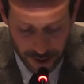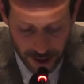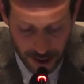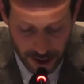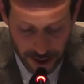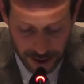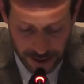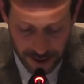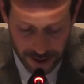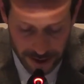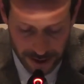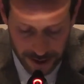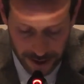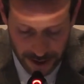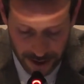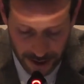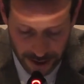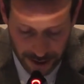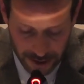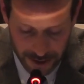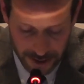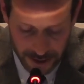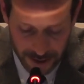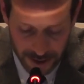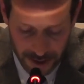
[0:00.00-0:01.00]
heart
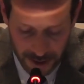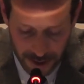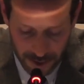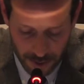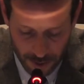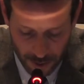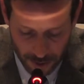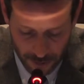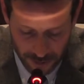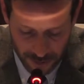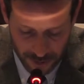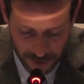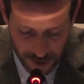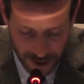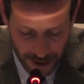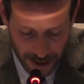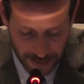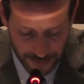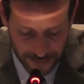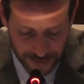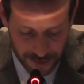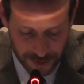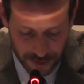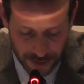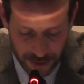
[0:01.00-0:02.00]
attack 6 months
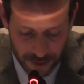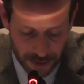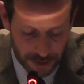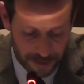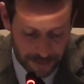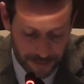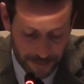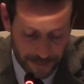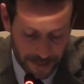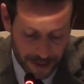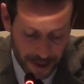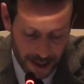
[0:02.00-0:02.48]
after.